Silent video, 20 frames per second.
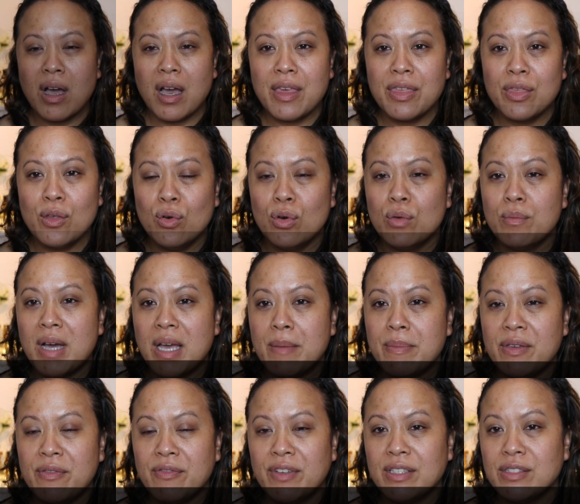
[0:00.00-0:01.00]
I thought might
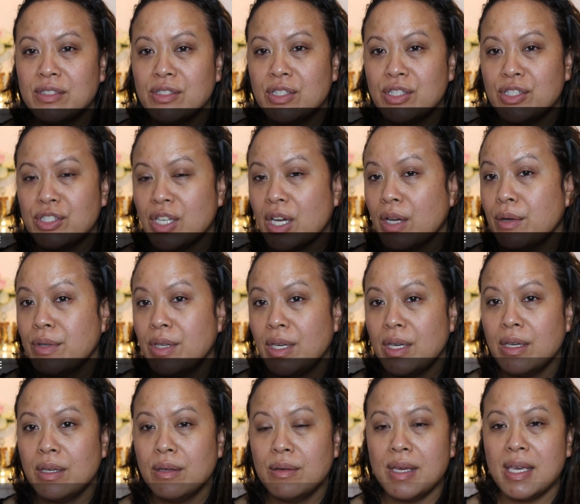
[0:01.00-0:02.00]
be fun to show
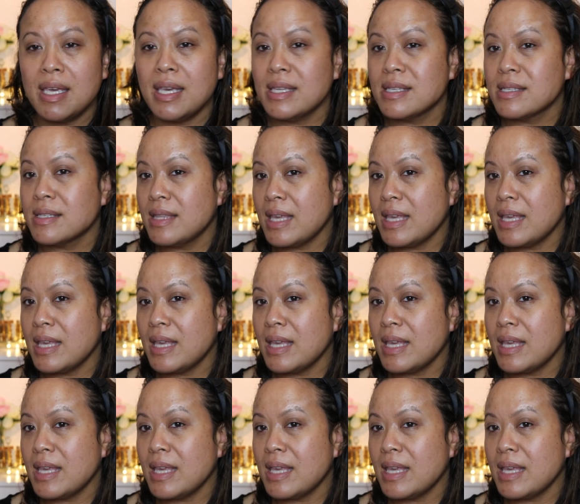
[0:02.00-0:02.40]
you is